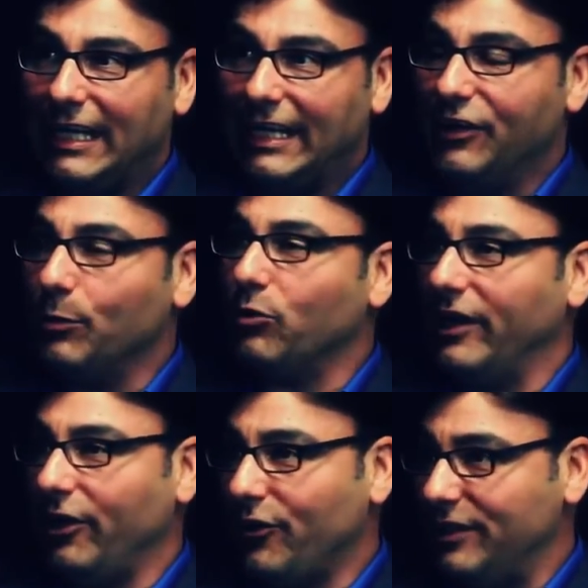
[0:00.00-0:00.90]
in their
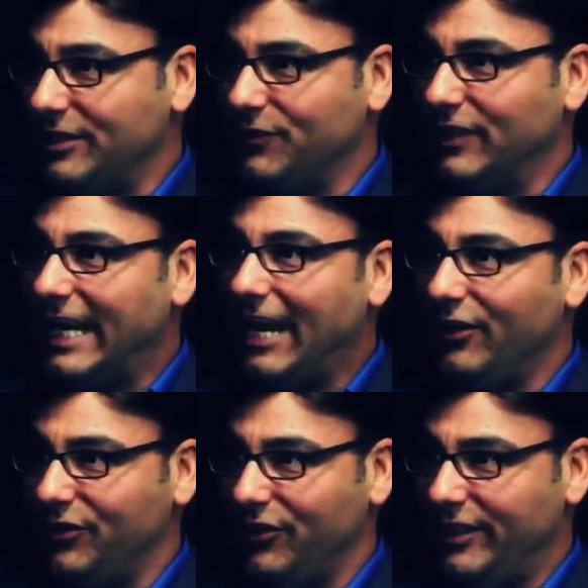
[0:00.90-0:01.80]
priorities for the
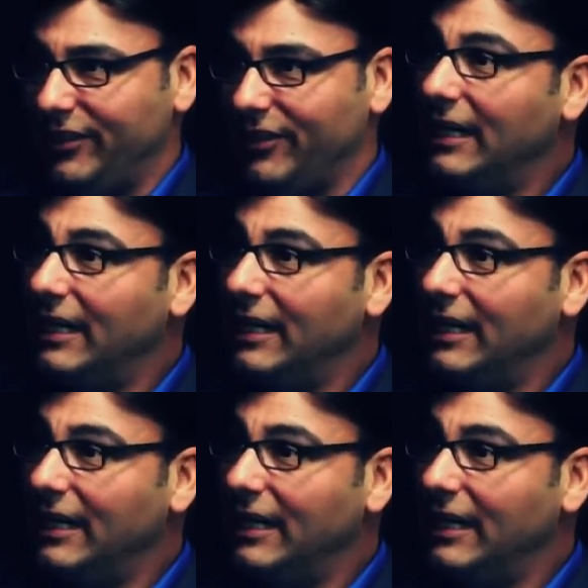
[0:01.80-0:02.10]
calendar year.